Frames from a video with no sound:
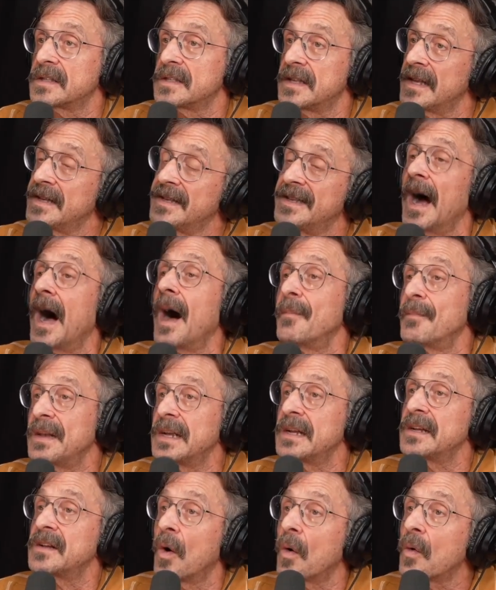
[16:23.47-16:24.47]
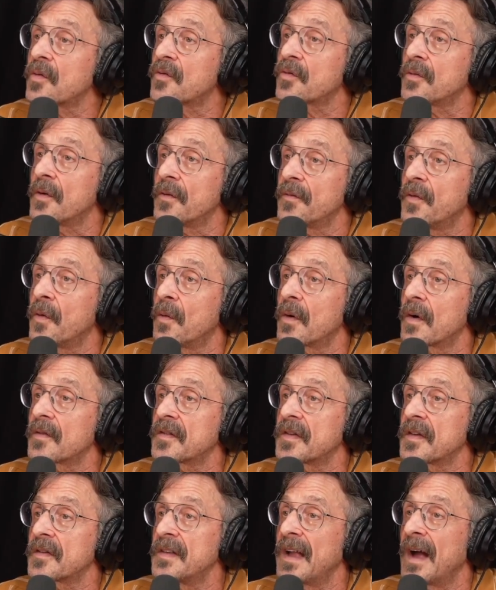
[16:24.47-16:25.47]
the dominant cultural force
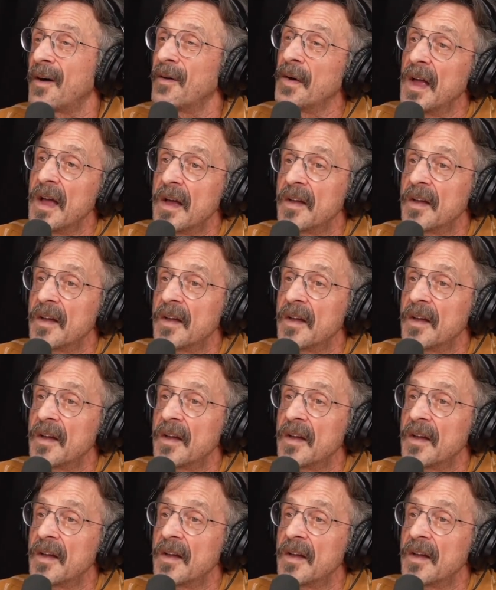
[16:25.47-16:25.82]
is now